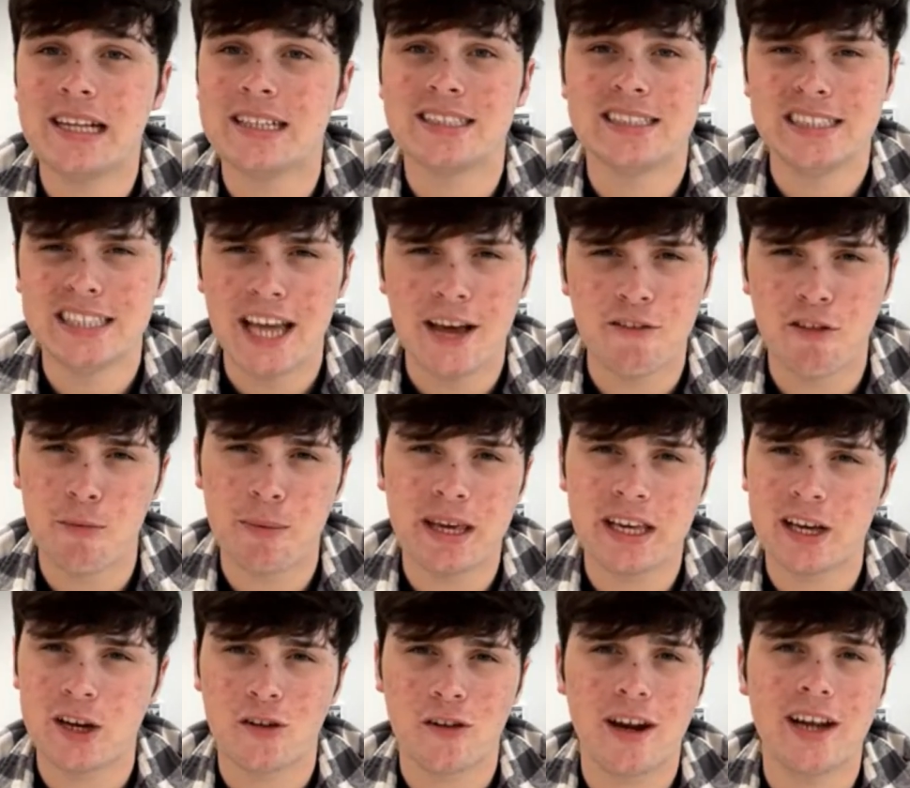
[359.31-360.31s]
It's never
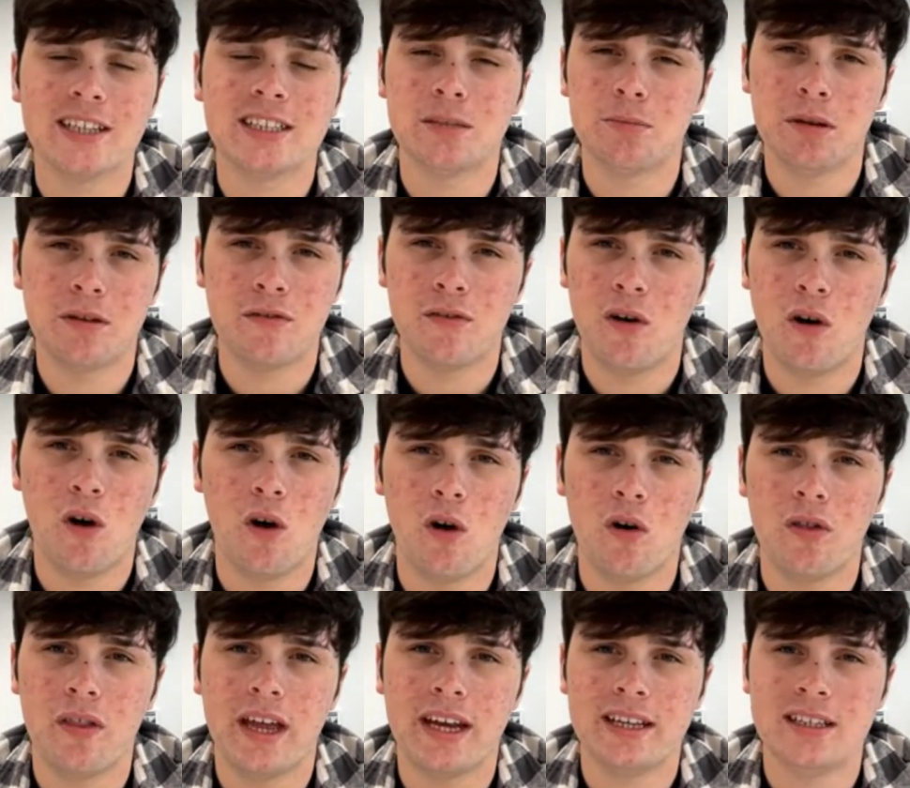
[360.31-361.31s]
been greater
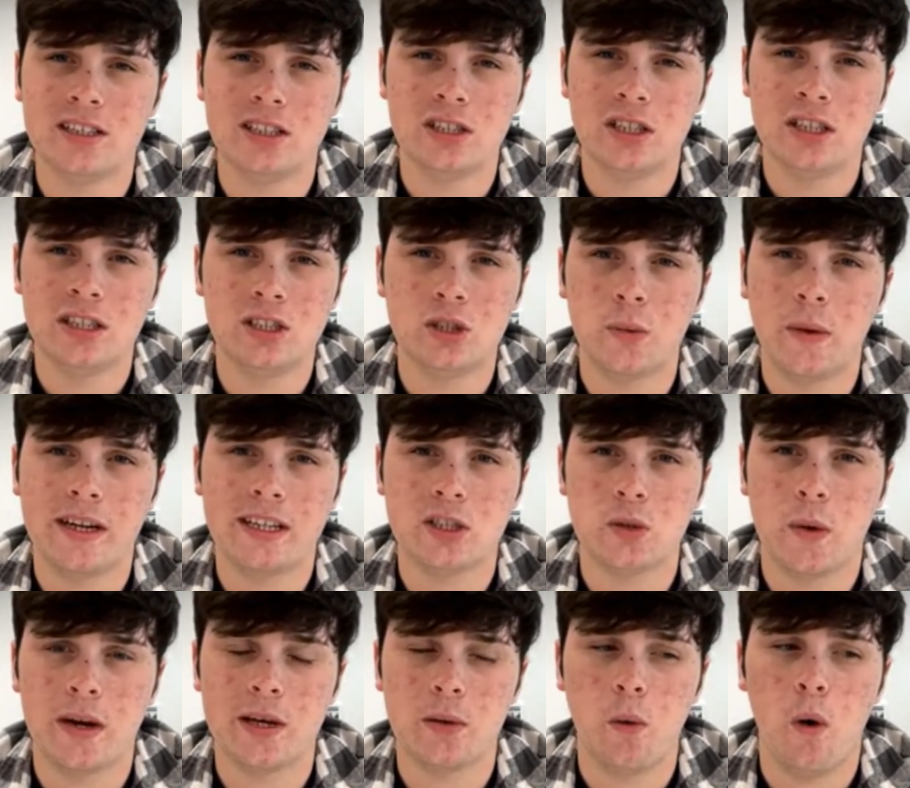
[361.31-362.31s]
before than in
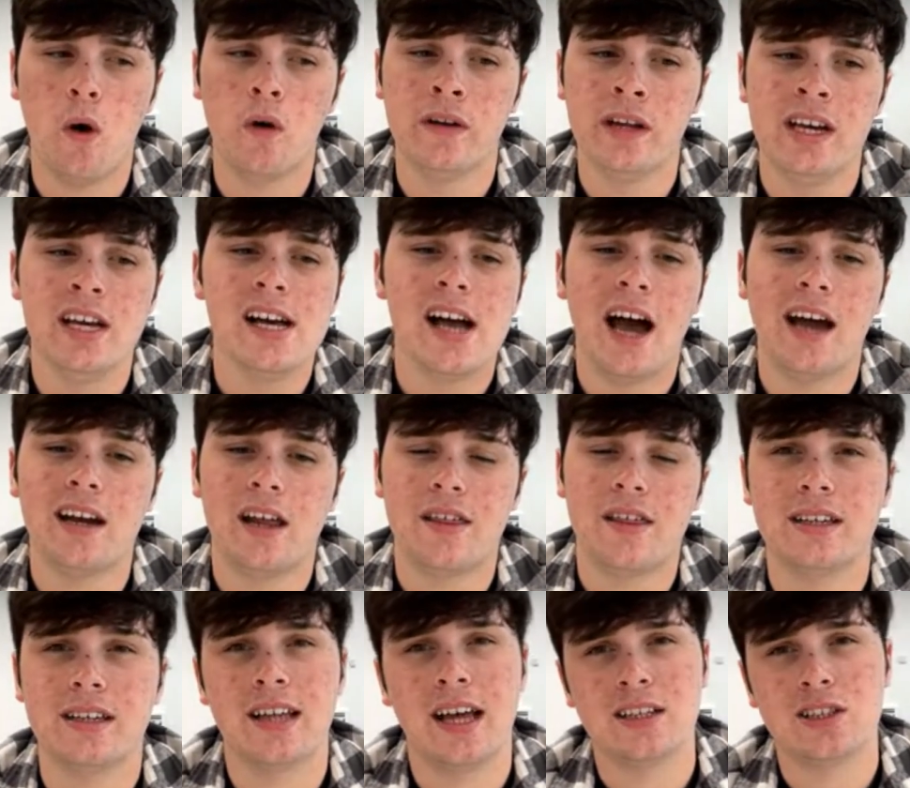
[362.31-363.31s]
2021, and I
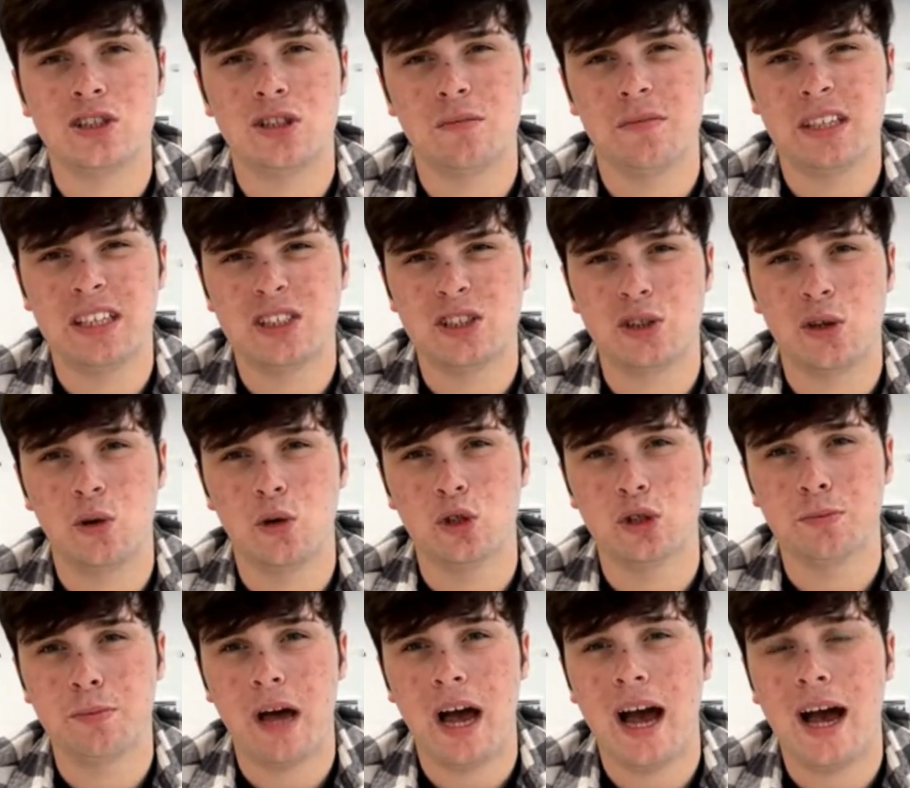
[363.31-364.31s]
that's something
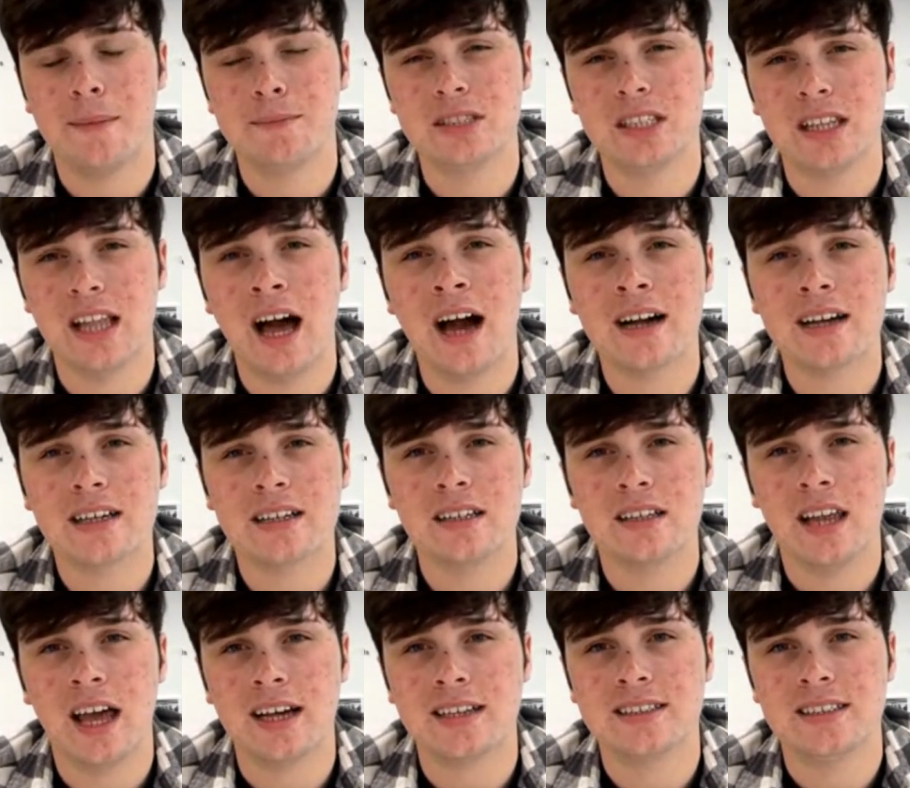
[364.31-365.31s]
schools perhaps
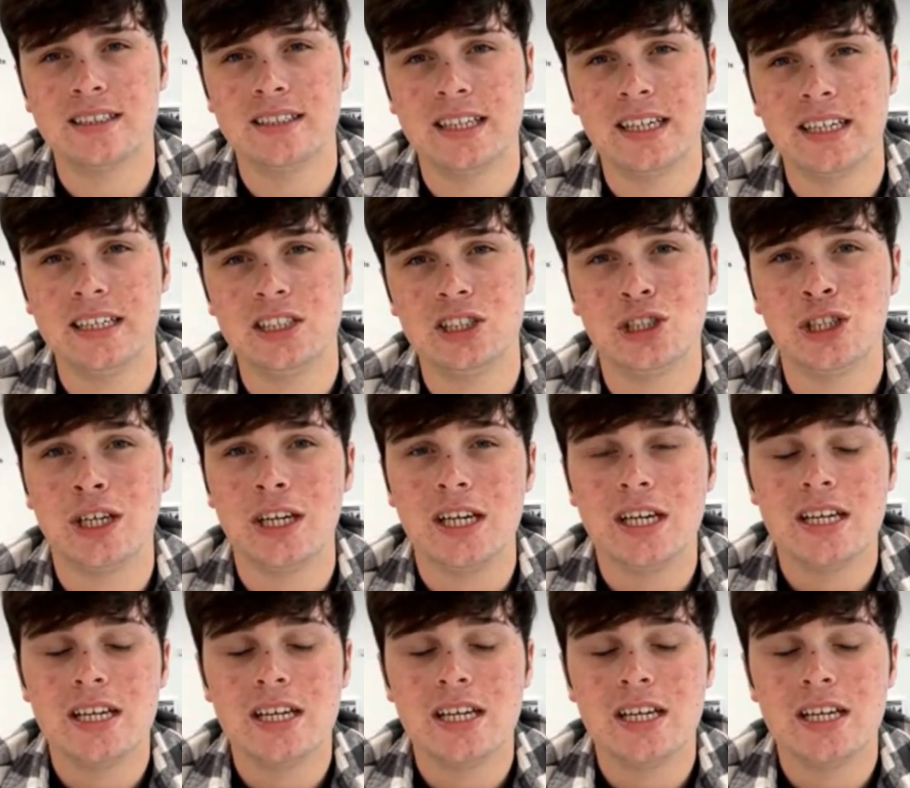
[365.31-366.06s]
lack to teach.